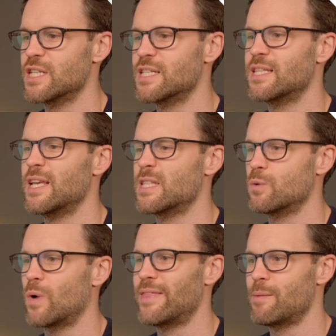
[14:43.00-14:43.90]
is, is the
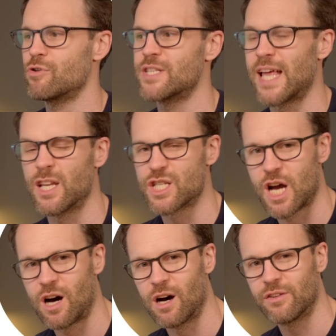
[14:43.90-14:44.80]
way they present as
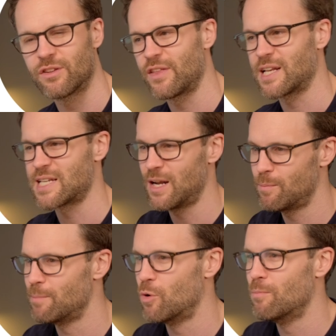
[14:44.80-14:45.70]
cards. I think it's a little
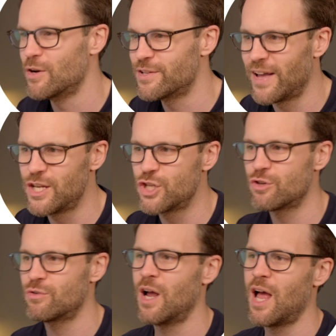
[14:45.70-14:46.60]
bit more
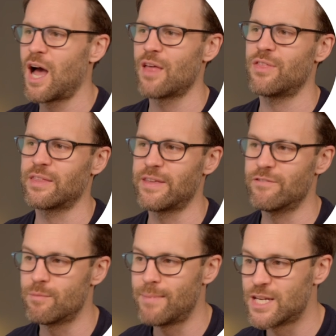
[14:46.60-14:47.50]
motivational. I think the
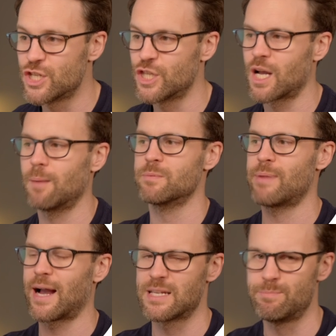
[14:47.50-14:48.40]
information that comes
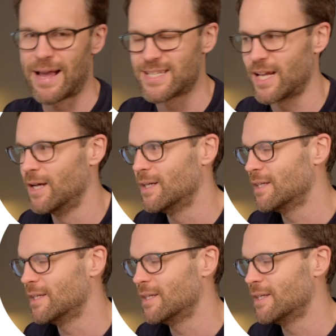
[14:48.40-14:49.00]
back is better.